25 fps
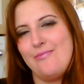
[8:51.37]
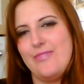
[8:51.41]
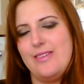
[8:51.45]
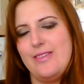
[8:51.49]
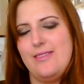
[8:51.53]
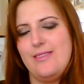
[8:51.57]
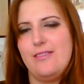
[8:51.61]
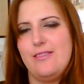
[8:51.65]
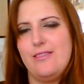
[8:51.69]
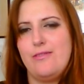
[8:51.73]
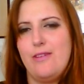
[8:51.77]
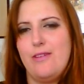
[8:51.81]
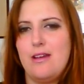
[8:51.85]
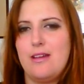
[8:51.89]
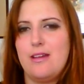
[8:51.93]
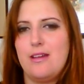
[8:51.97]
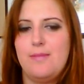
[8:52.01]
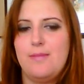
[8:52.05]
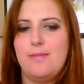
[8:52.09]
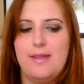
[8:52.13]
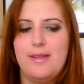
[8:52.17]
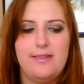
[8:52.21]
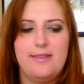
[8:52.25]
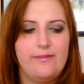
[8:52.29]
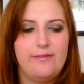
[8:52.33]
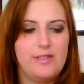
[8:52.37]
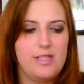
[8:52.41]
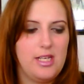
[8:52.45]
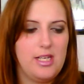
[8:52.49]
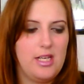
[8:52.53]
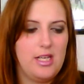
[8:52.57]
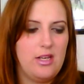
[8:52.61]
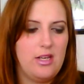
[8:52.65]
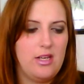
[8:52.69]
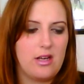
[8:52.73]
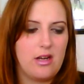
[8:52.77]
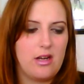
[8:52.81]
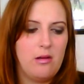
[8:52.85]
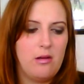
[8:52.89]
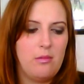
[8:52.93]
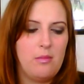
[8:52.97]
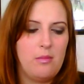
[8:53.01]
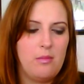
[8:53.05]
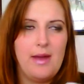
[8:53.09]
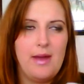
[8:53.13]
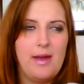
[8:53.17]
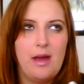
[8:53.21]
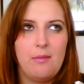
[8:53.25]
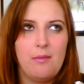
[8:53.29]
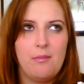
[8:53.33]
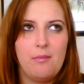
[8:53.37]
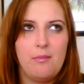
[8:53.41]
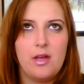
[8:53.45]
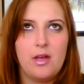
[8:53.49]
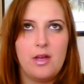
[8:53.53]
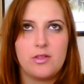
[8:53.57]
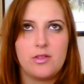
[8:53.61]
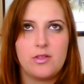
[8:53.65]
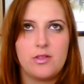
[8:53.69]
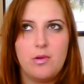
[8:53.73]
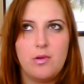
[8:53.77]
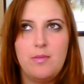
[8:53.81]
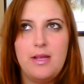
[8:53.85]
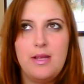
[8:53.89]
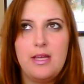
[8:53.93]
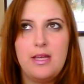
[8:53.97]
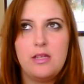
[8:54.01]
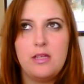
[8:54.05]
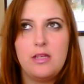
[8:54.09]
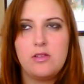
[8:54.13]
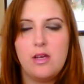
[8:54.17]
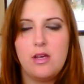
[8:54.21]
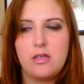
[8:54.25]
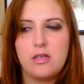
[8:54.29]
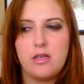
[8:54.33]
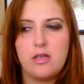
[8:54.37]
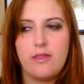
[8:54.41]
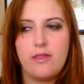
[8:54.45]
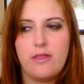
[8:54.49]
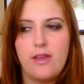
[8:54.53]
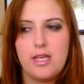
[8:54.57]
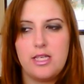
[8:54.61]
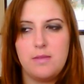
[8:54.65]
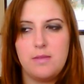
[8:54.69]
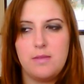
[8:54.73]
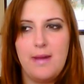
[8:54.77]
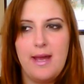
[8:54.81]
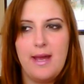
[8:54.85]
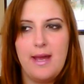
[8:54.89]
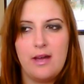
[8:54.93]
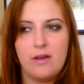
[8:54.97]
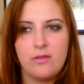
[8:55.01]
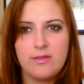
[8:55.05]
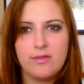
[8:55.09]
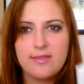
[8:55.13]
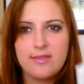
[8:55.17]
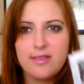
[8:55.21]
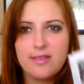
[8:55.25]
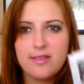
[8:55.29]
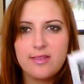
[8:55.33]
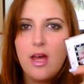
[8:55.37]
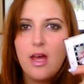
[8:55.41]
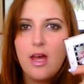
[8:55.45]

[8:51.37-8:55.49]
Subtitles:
This was very expensive too. I can't remember how much, probably under £30.